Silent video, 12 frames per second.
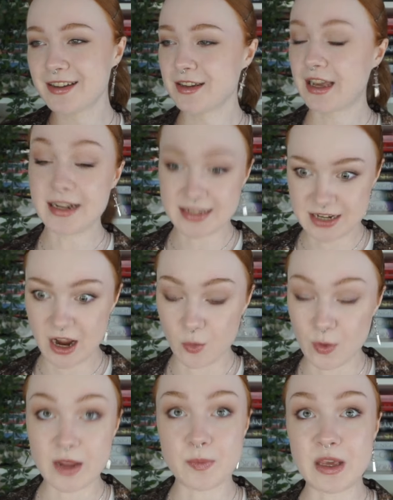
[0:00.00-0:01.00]
And it's not
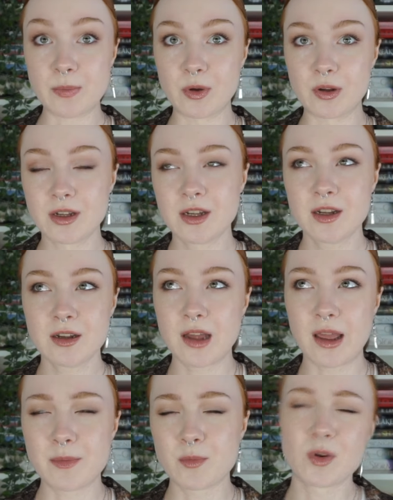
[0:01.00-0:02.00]
white people.
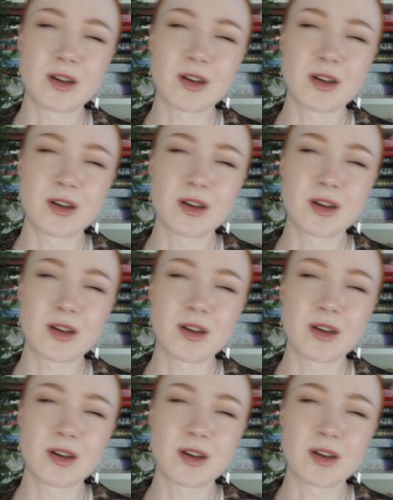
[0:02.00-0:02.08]
And